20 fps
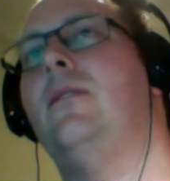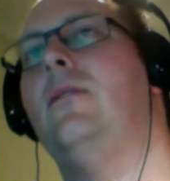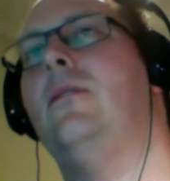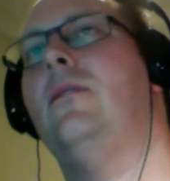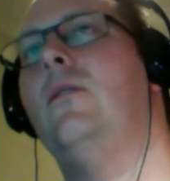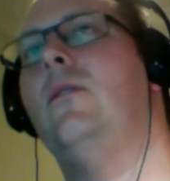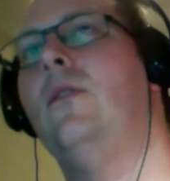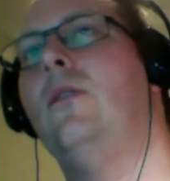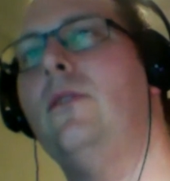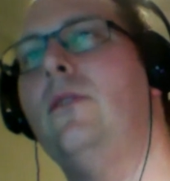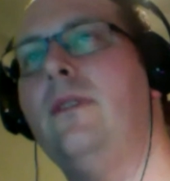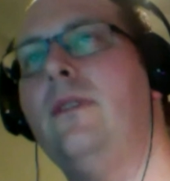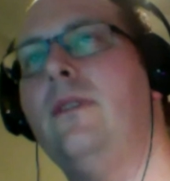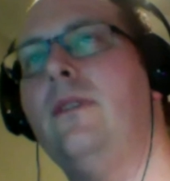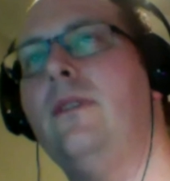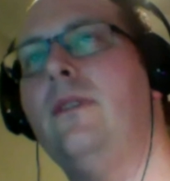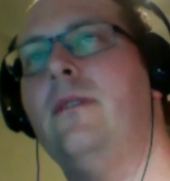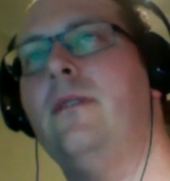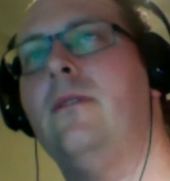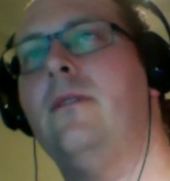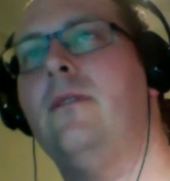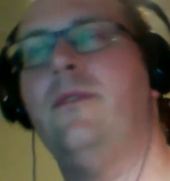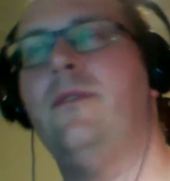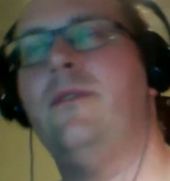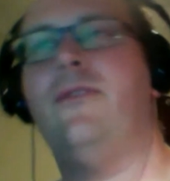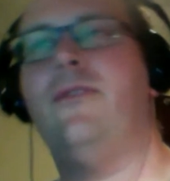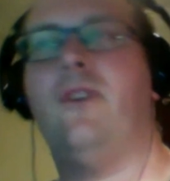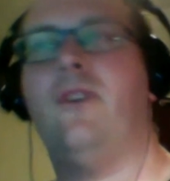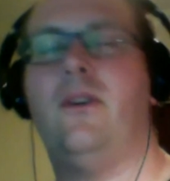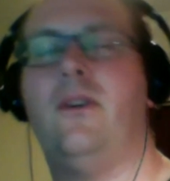all the
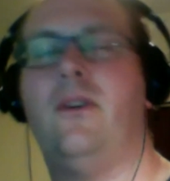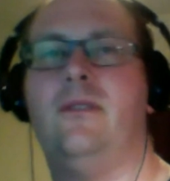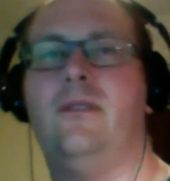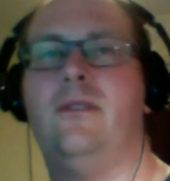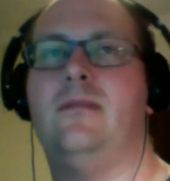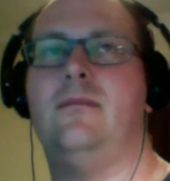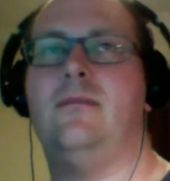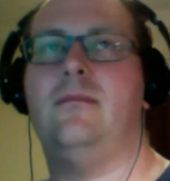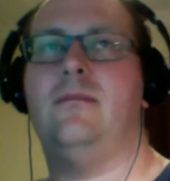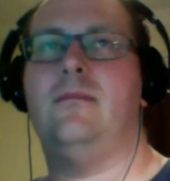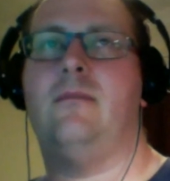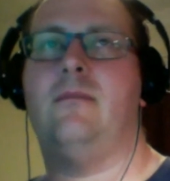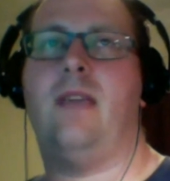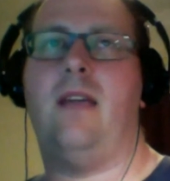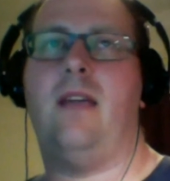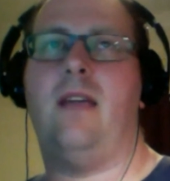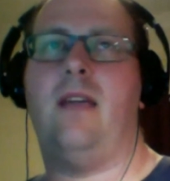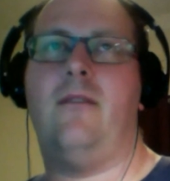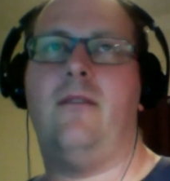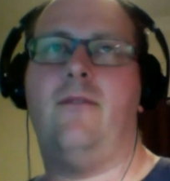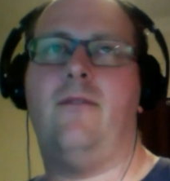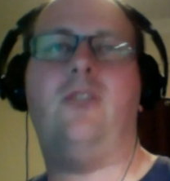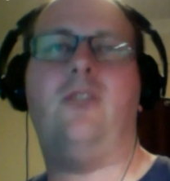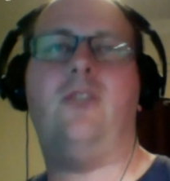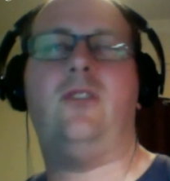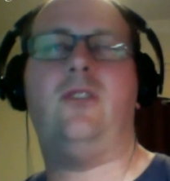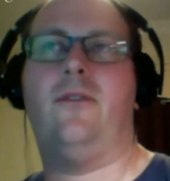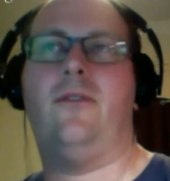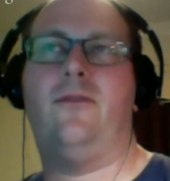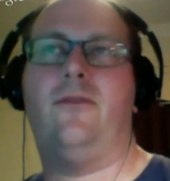phones, they
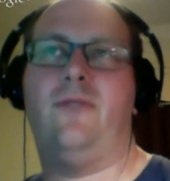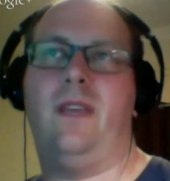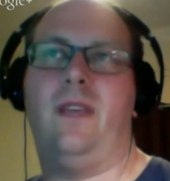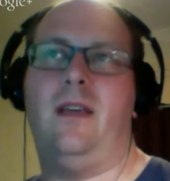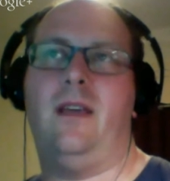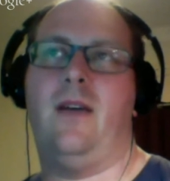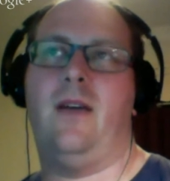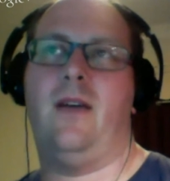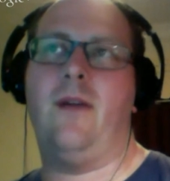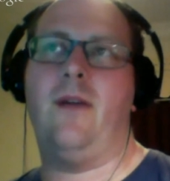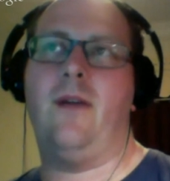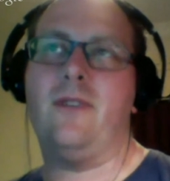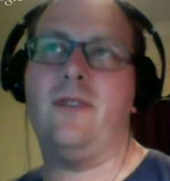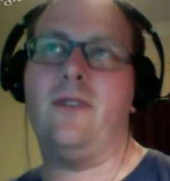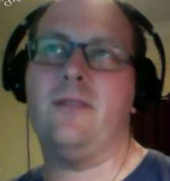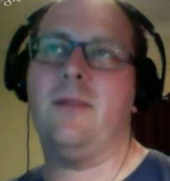function off the reference